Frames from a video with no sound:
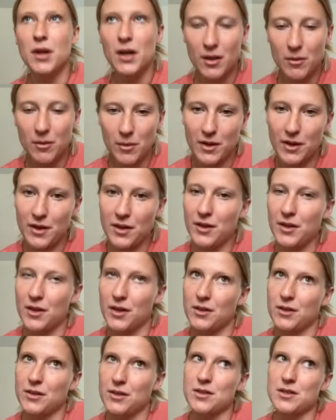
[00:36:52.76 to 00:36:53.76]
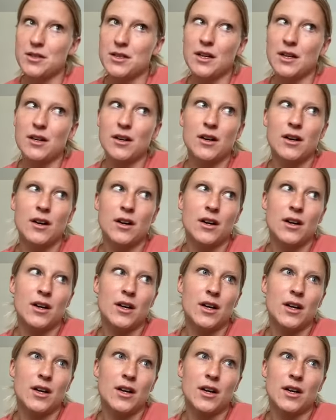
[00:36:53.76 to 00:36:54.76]
barbecues, there
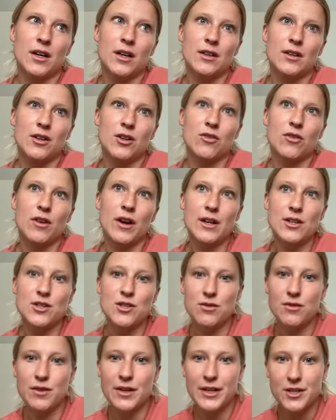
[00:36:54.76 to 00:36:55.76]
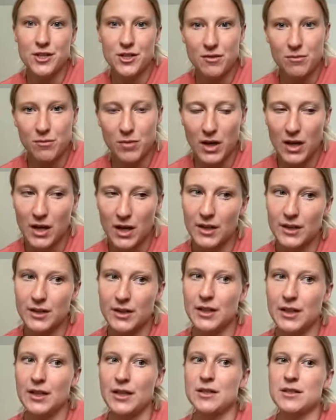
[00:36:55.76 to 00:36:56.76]
are graduation
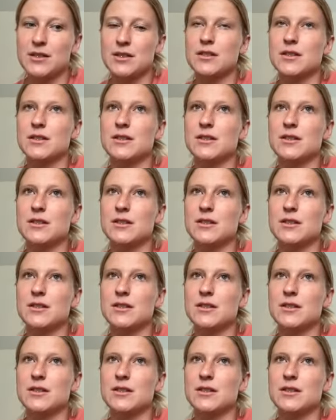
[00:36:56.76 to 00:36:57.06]
parties.